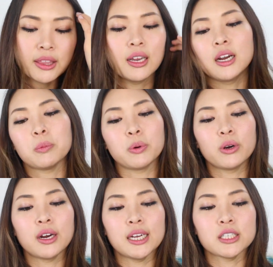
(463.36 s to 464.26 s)
at the
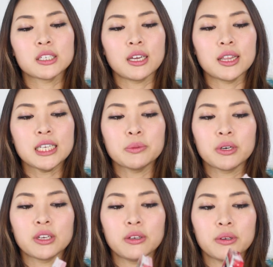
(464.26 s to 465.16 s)
airport, I just thought these
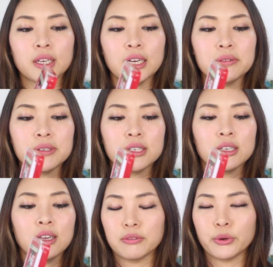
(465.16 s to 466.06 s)
were cute
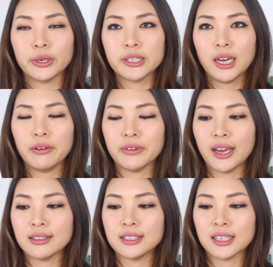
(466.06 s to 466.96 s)
gifts. Of course, I have
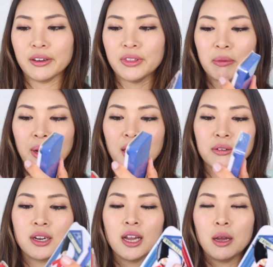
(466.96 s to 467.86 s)
yet to give them
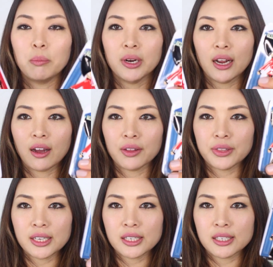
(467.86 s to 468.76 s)
out, but I got
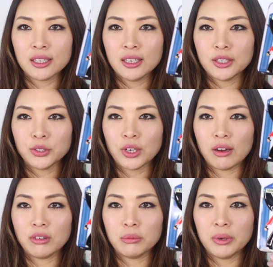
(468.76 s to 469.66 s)
these
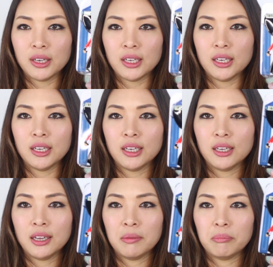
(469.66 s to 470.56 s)
travel mini
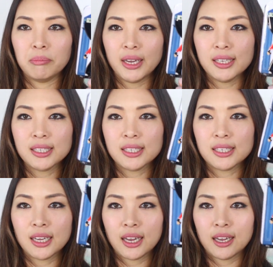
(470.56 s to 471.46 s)

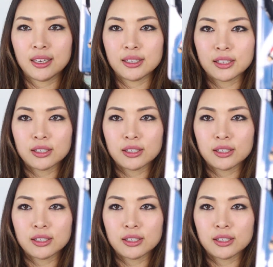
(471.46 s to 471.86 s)
mints. And